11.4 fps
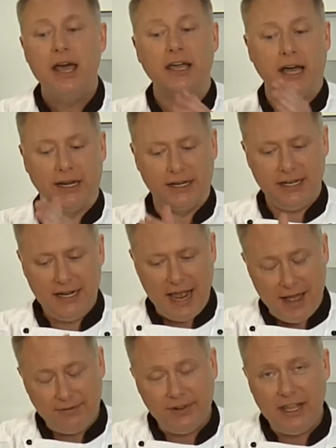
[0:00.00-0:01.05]
cut it in
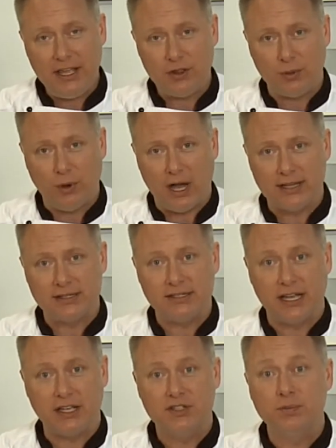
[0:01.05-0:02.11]
half lengthwise,
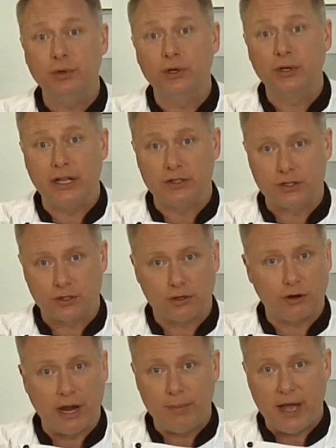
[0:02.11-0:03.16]
take a spoon, and
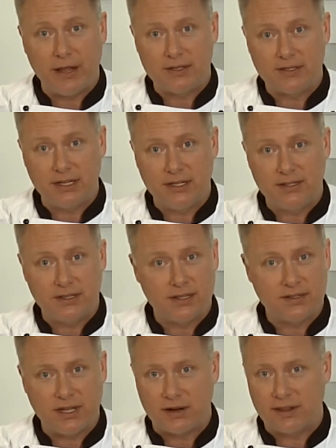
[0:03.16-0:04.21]
scrape out the seeds in the
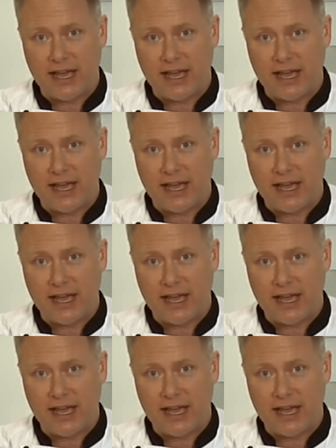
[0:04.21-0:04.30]
center.